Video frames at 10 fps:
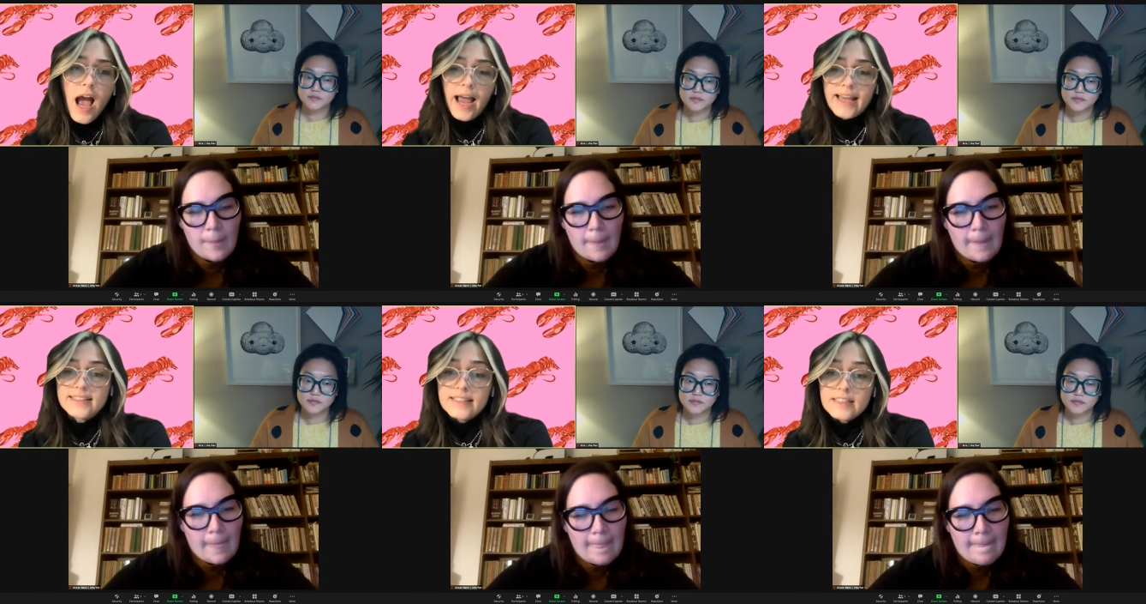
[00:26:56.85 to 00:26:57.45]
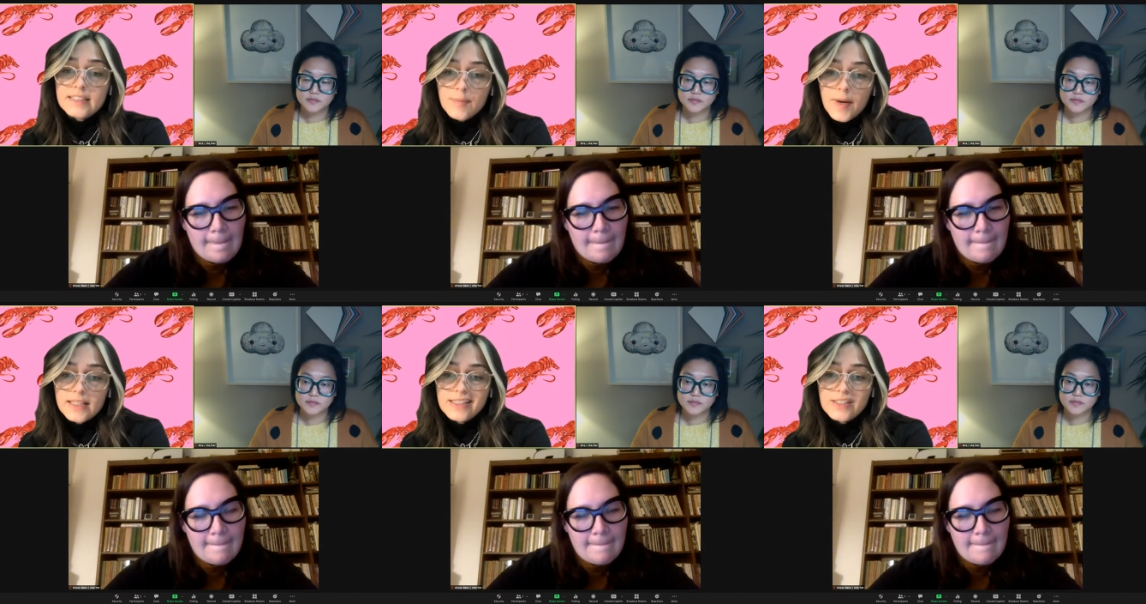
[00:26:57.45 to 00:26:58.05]
Speaker 1: I
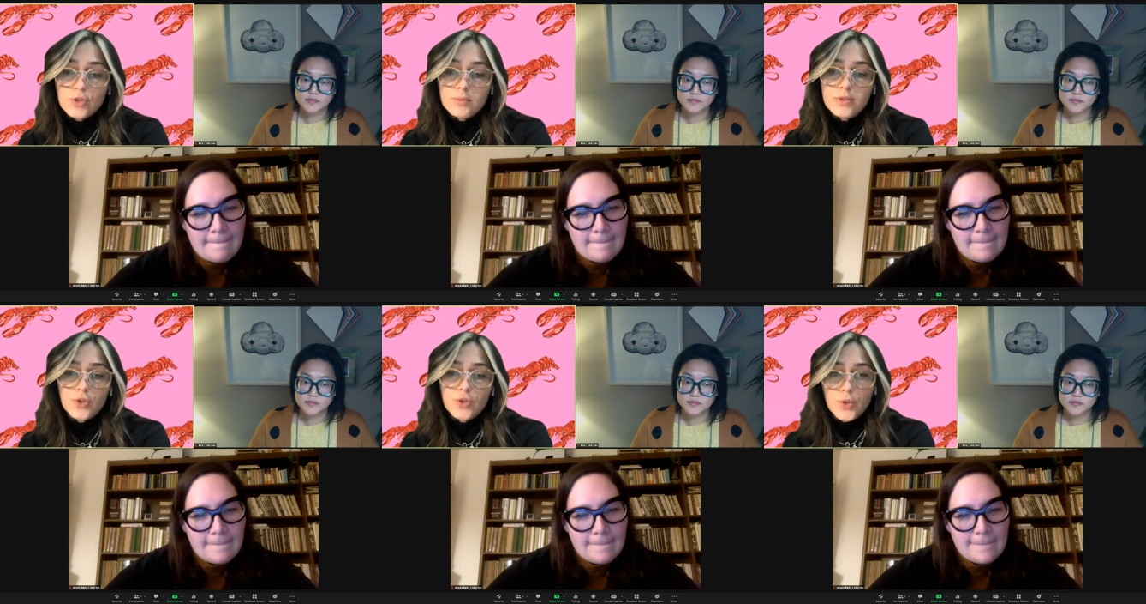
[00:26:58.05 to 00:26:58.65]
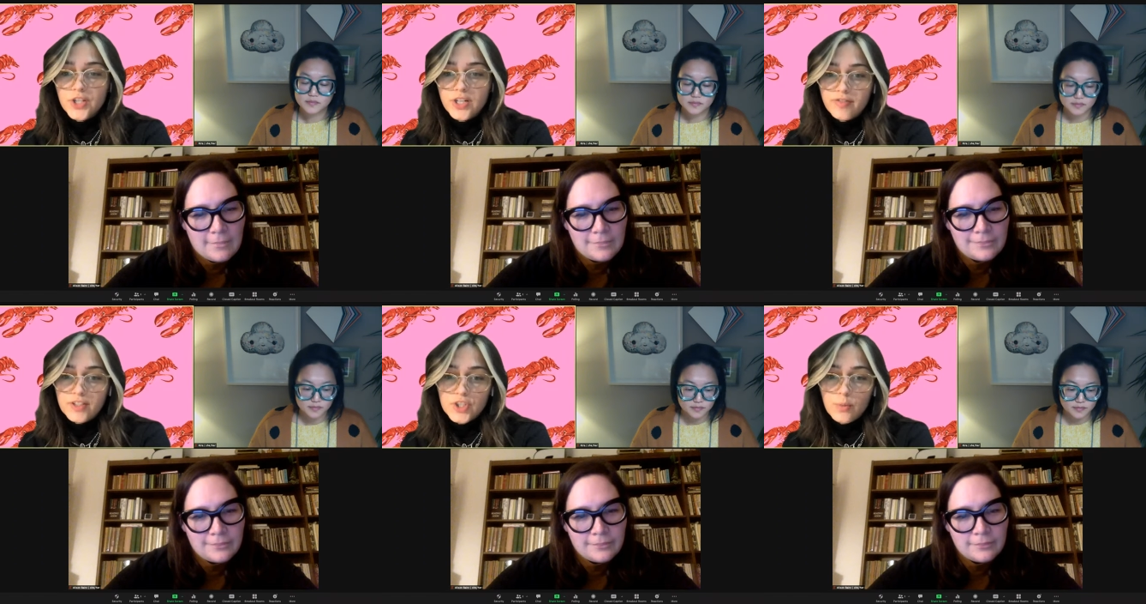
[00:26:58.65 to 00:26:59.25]
anticipate that Zoom screen sharing
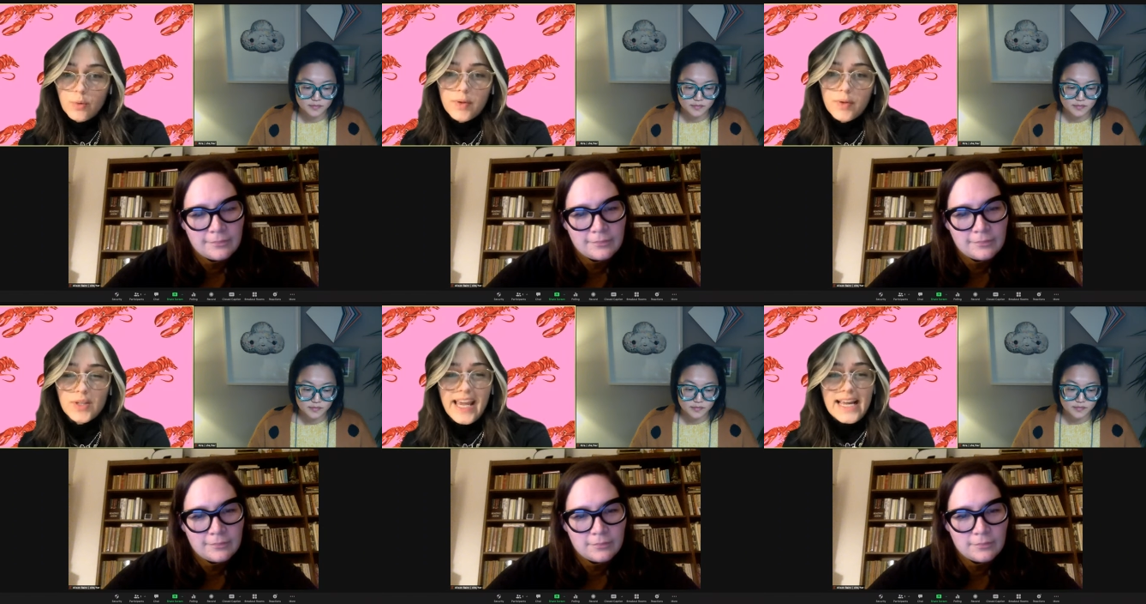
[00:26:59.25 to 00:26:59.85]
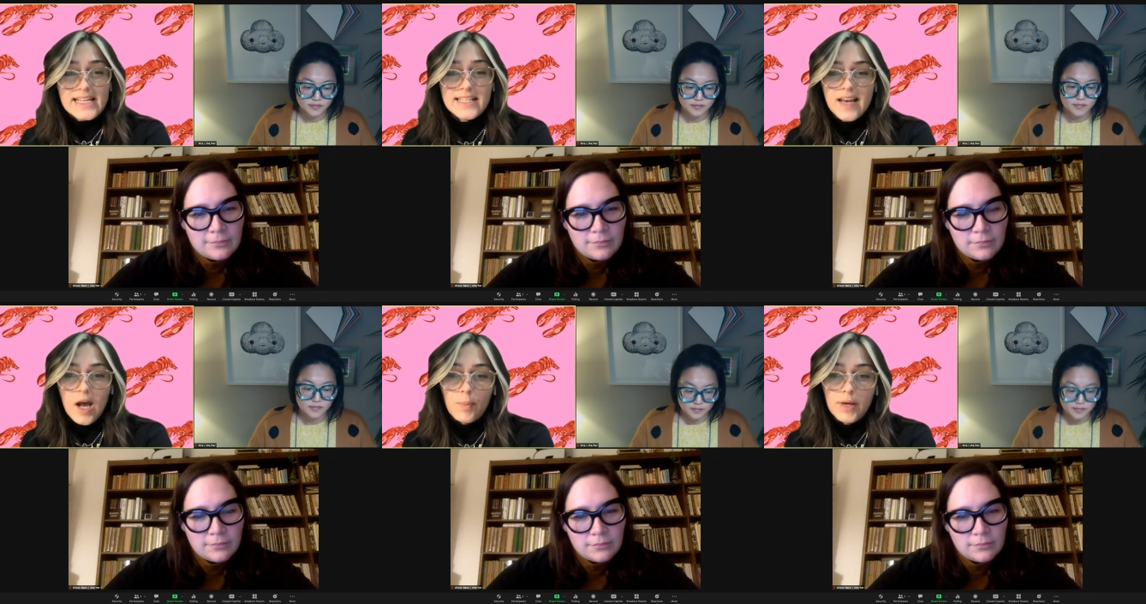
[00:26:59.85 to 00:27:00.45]
feature will be really handy in
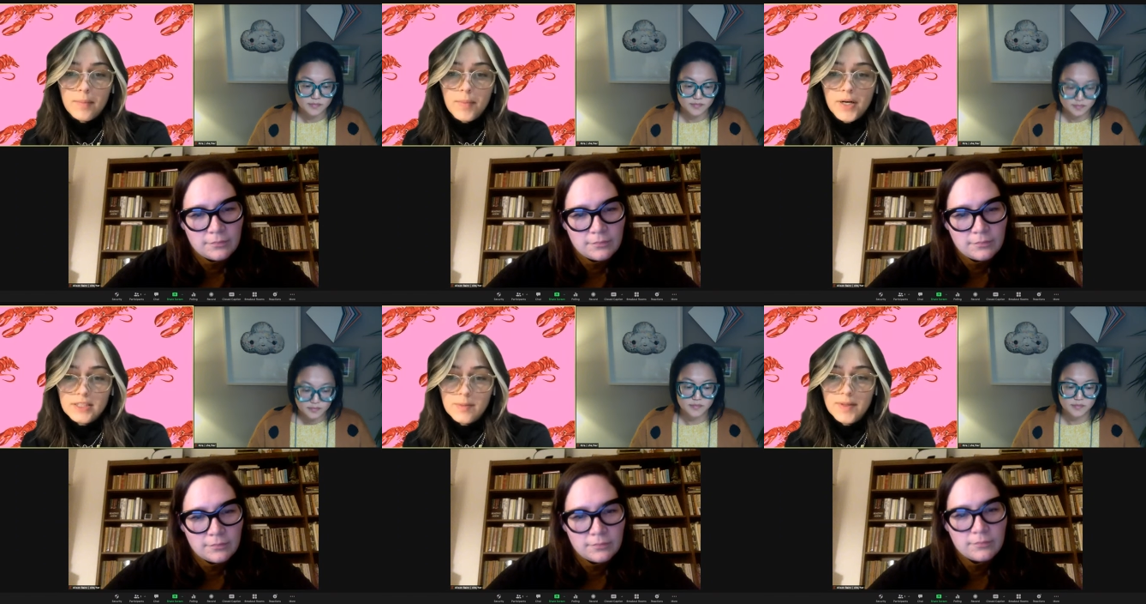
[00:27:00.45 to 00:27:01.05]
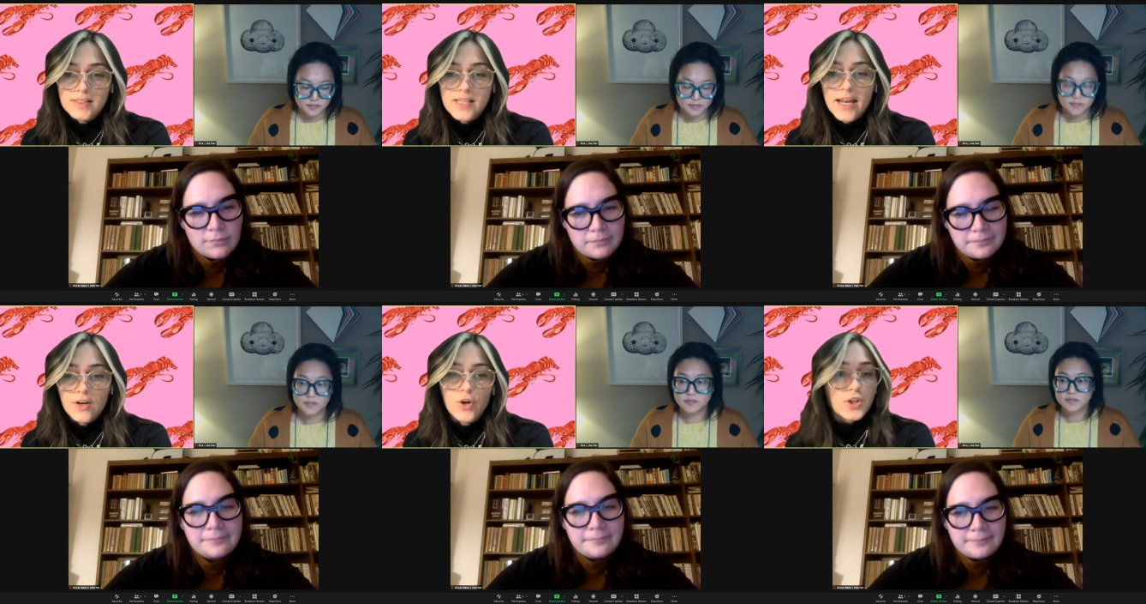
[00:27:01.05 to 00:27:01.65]
helping participants
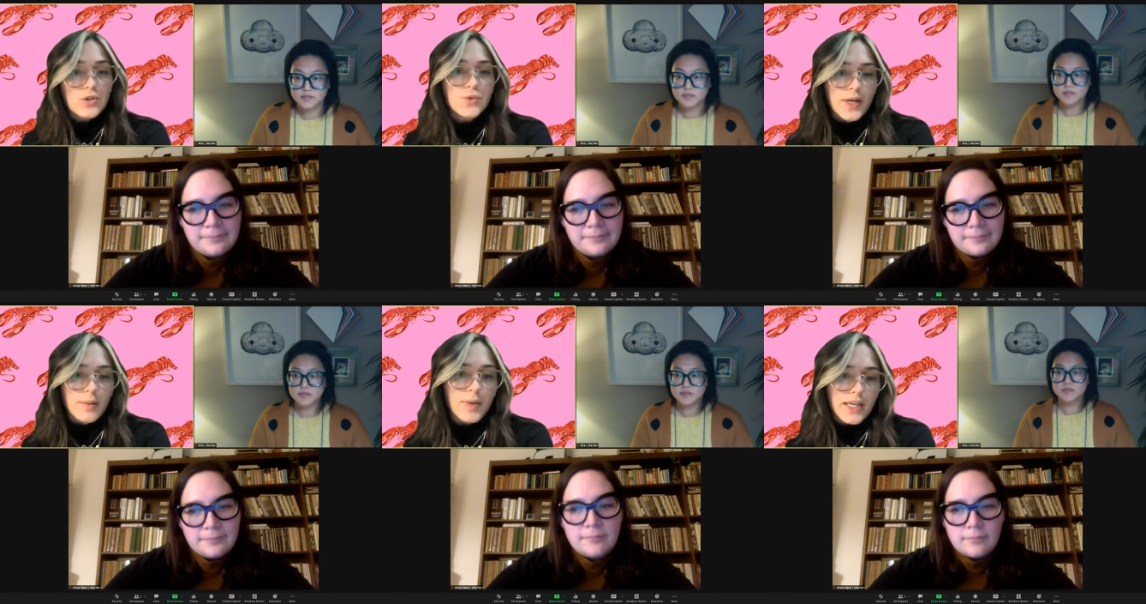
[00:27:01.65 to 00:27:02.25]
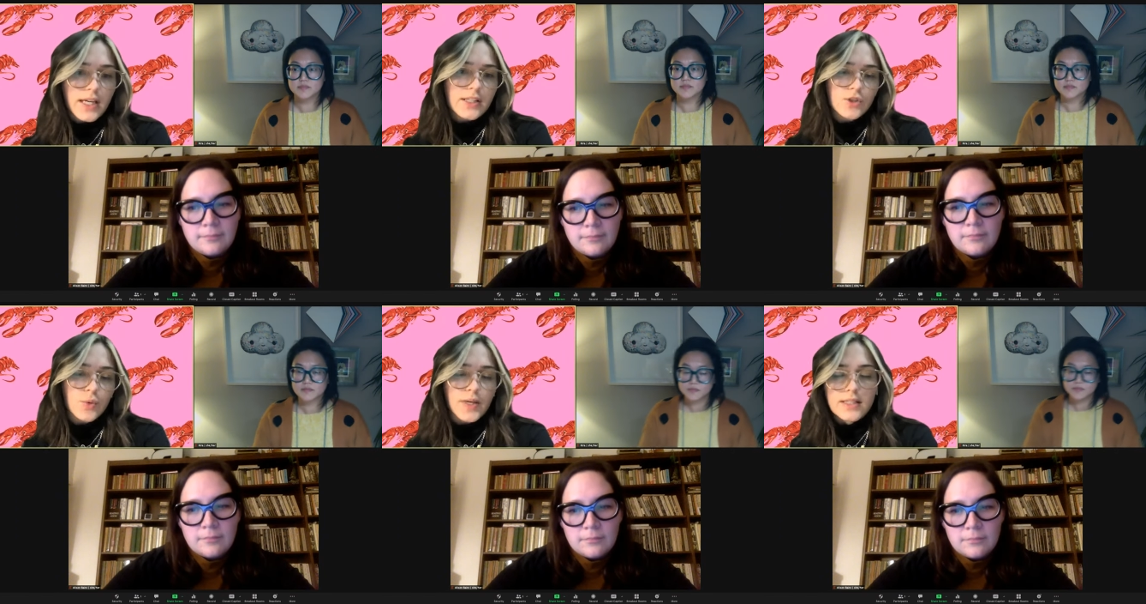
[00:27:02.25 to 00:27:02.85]
edit or use Wikipedia
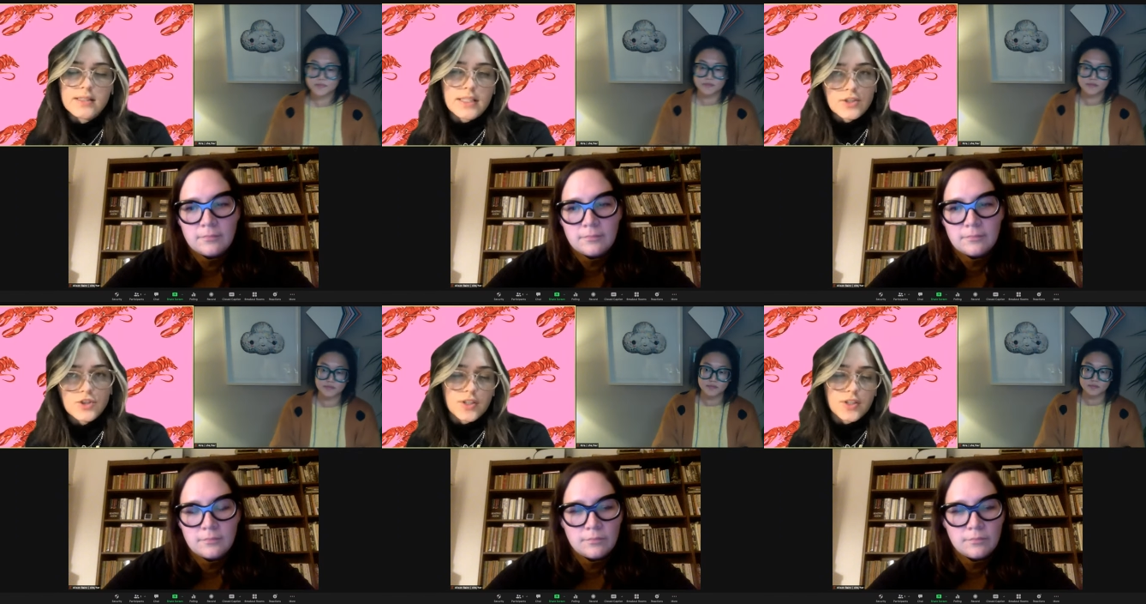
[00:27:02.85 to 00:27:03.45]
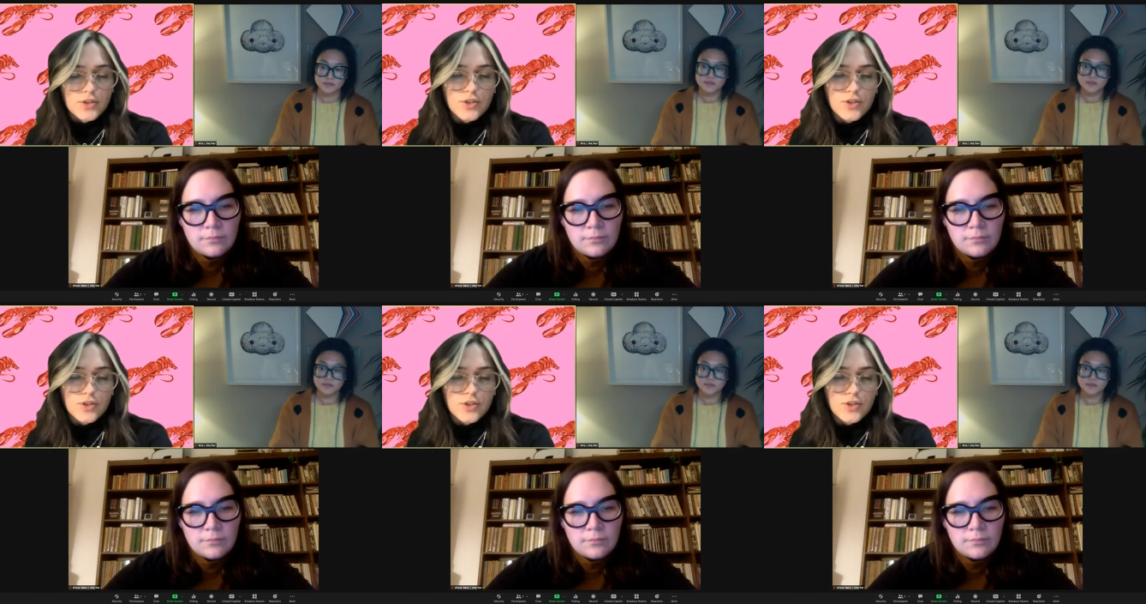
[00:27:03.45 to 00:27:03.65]
so we can see each other's